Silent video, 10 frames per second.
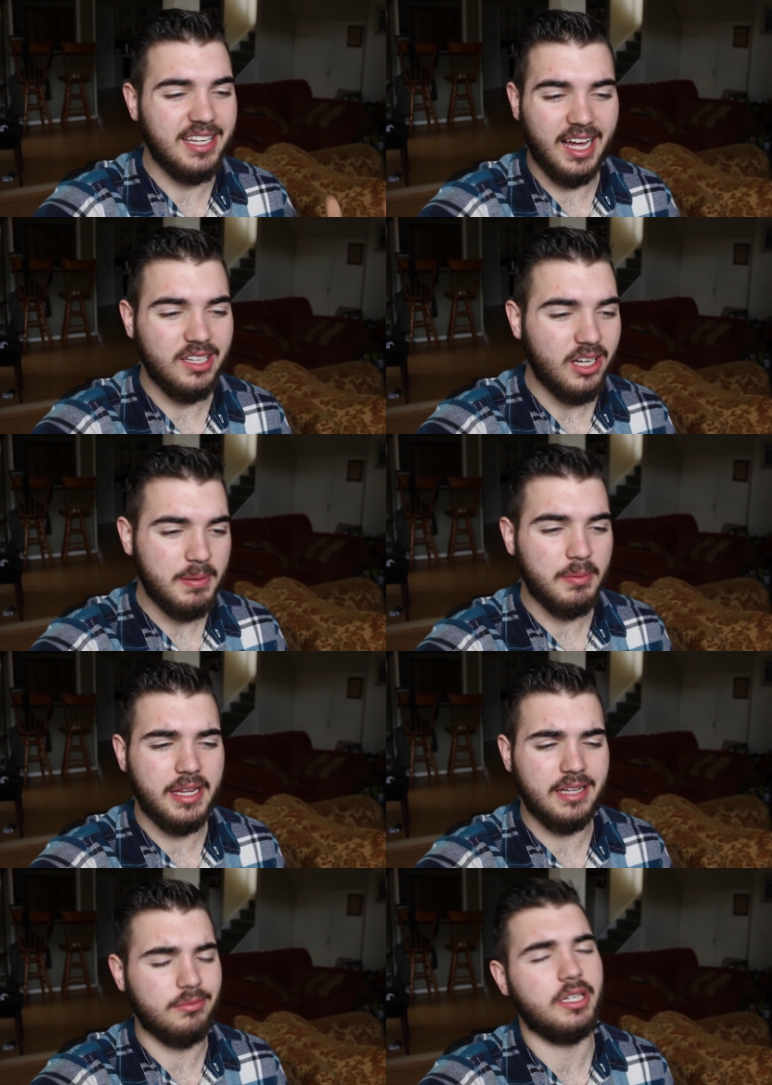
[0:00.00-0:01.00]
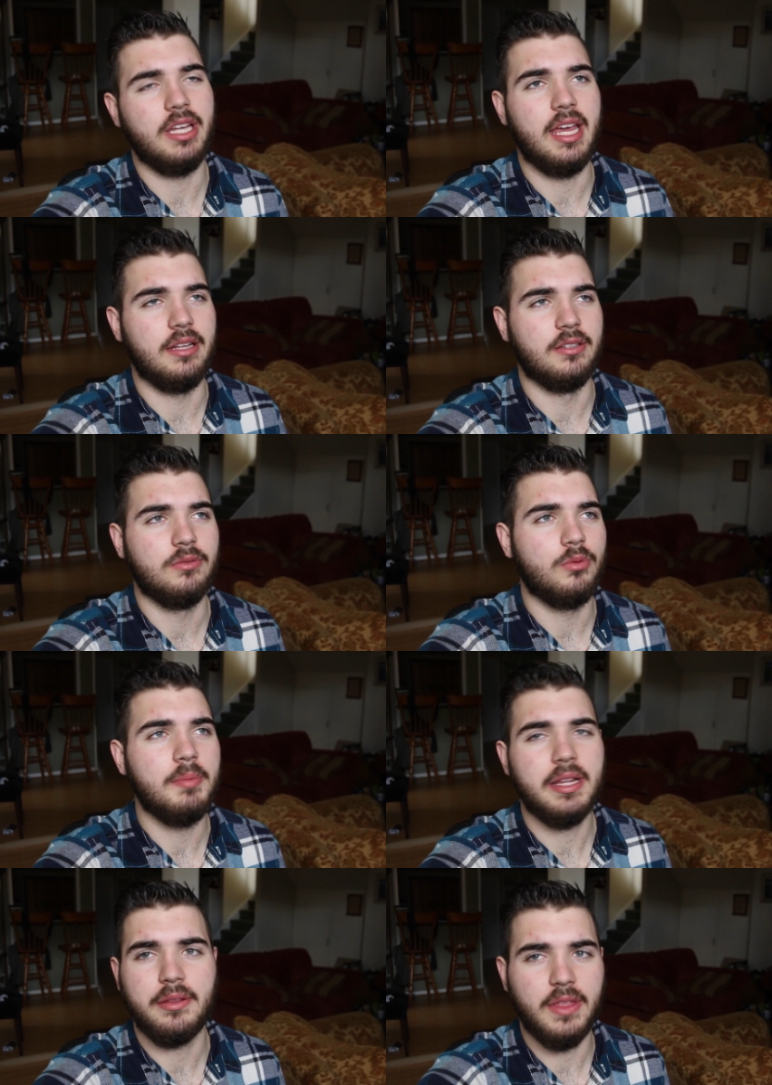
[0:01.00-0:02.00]
A lot of people say, Hayden,
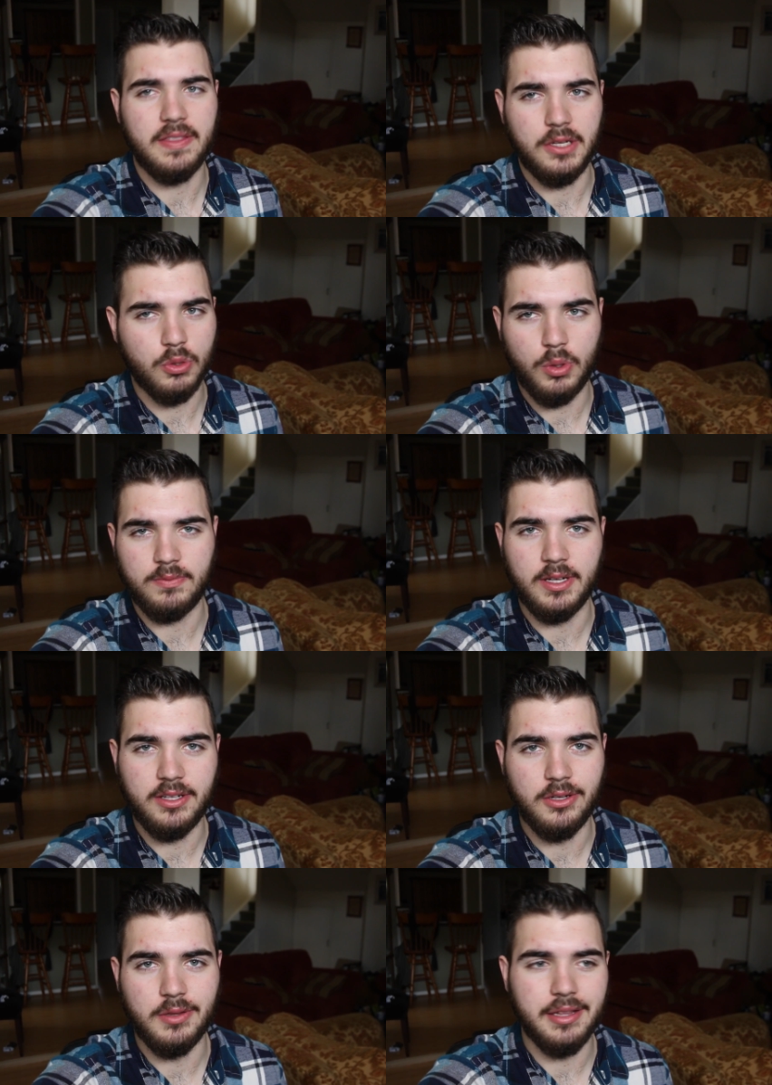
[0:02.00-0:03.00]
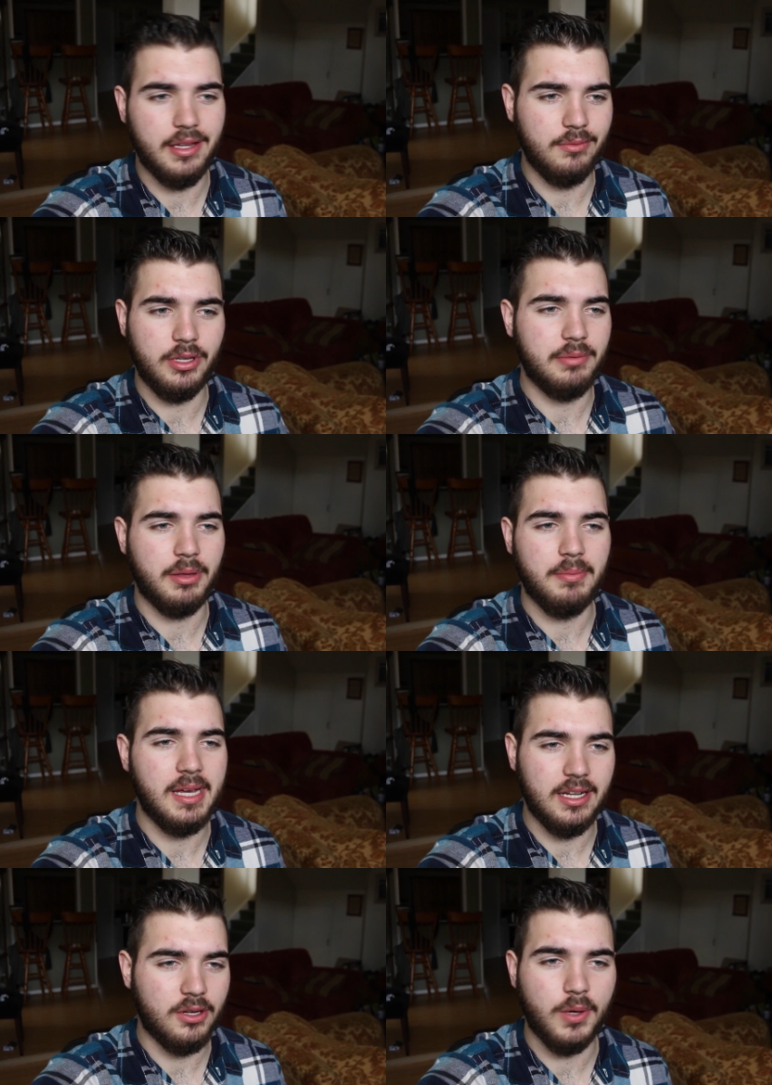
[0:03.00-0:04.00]
what makes you think that you're qualified to do this? And what's with
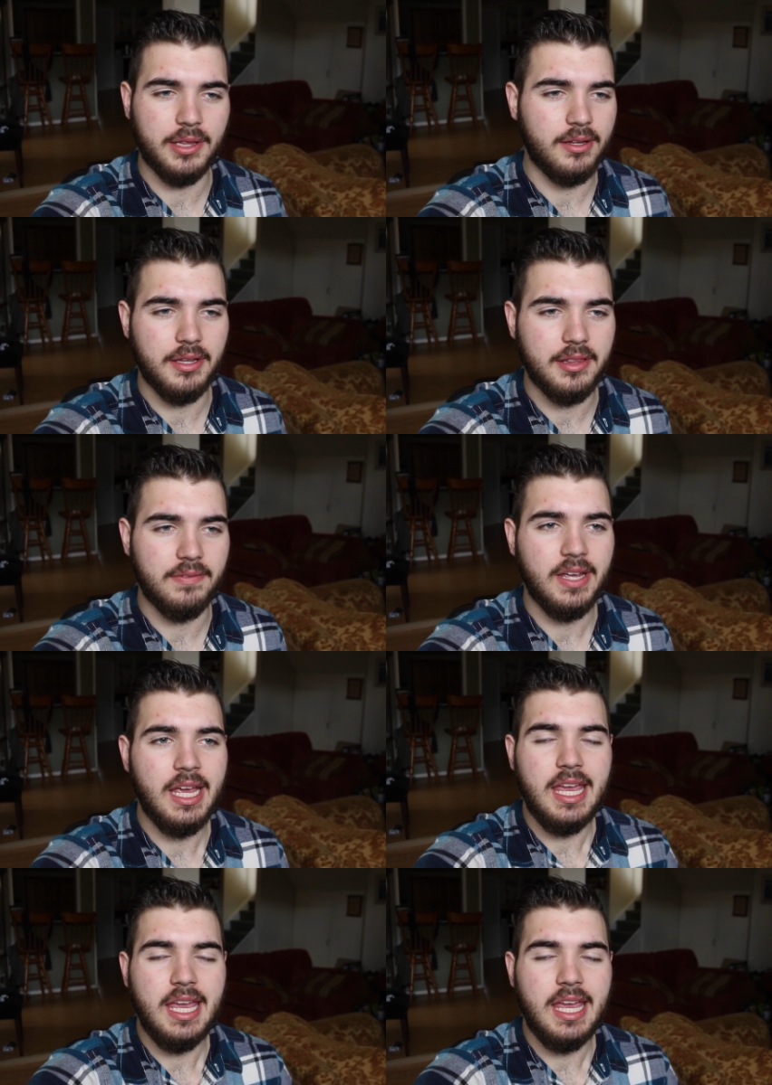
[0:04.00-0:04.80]
making a course, all this stuff?